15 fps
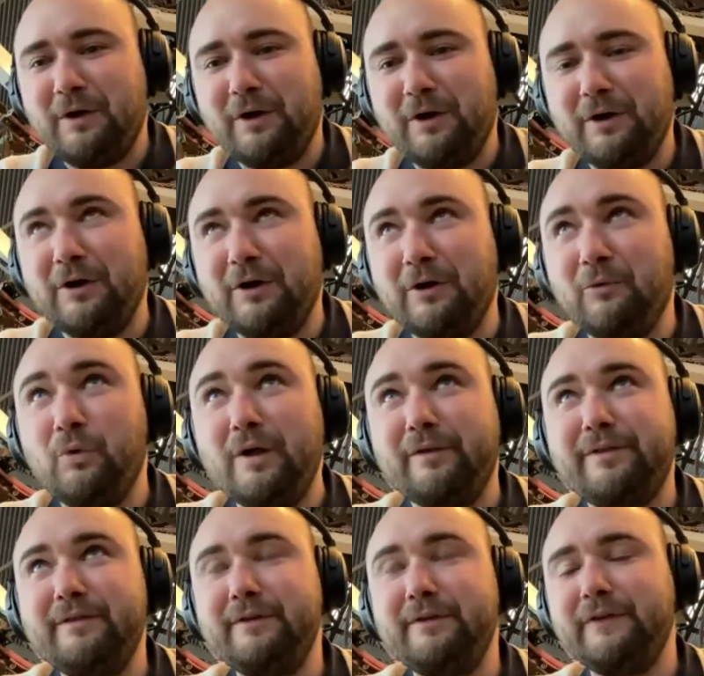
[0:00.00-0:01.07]
uh, uh,
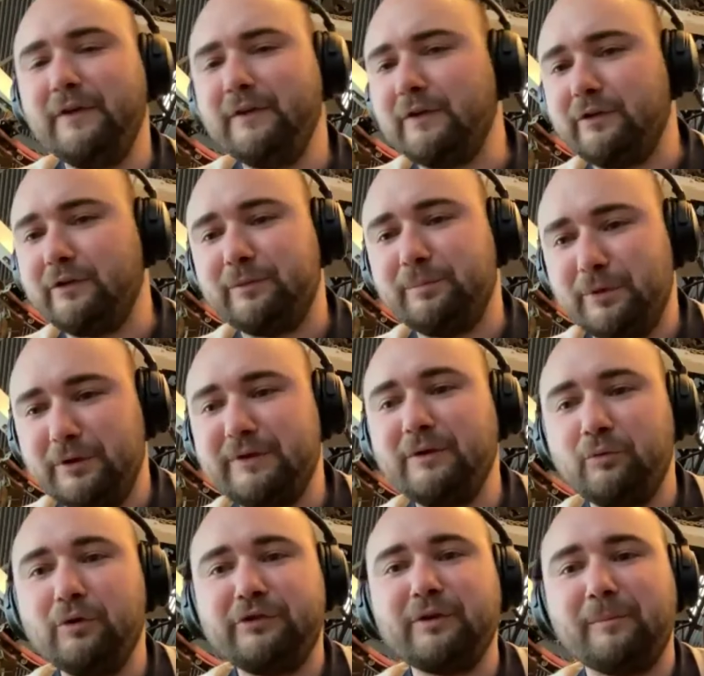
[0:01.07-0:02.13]
wealthy visitors but it
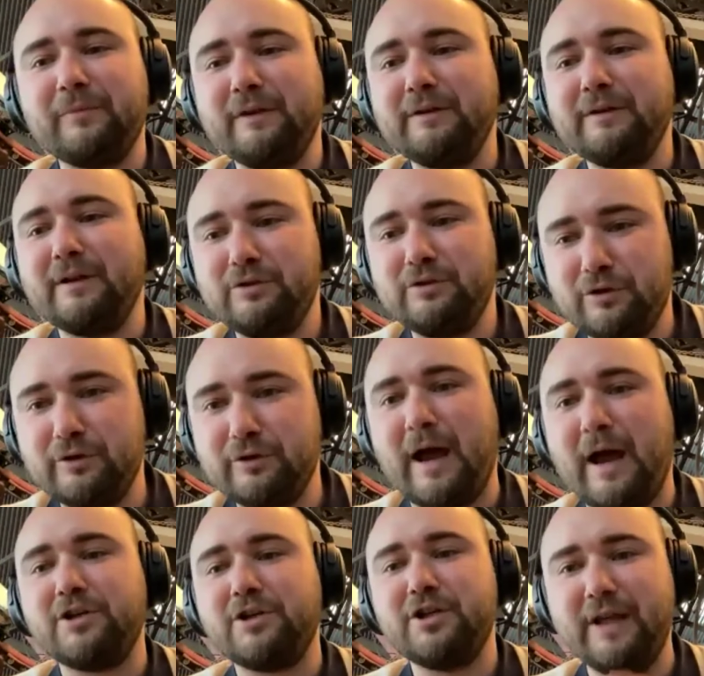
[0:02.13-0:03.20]
was something that you could
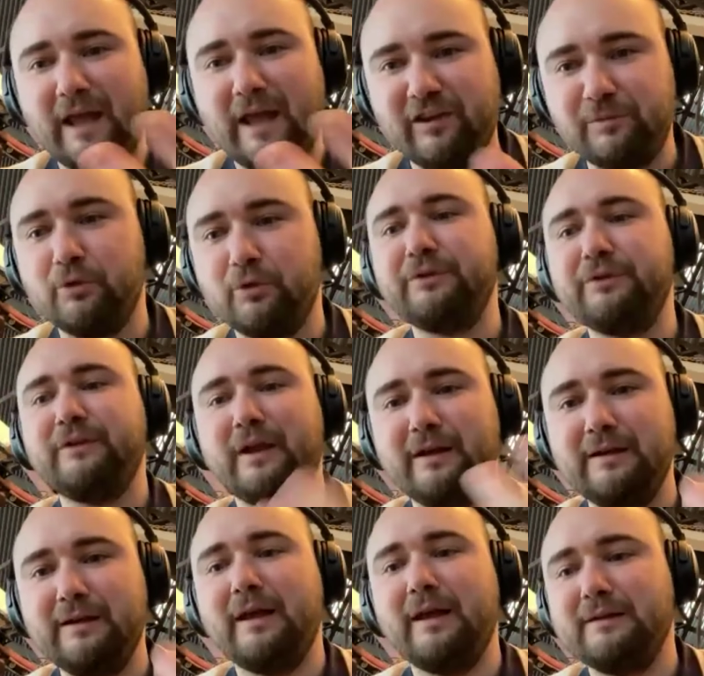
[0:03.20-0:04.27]
actually export
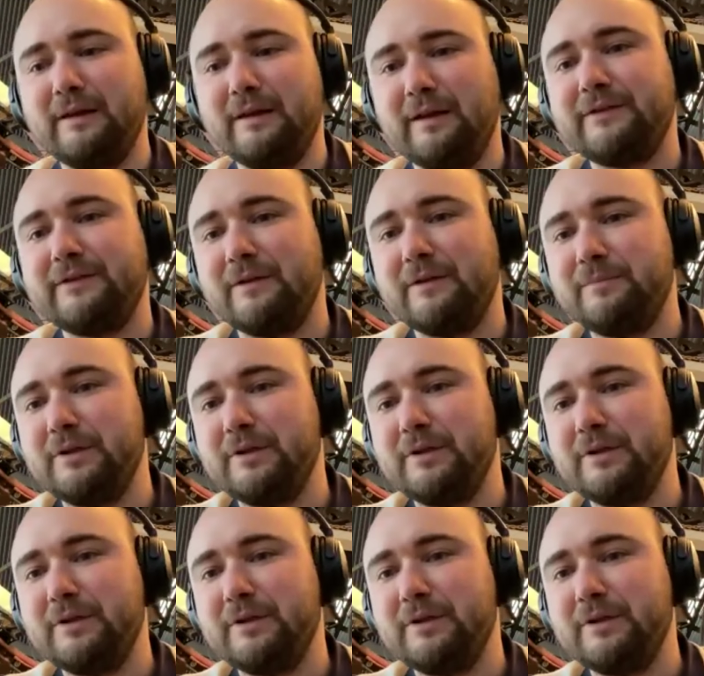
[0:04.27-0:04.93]
and and, and start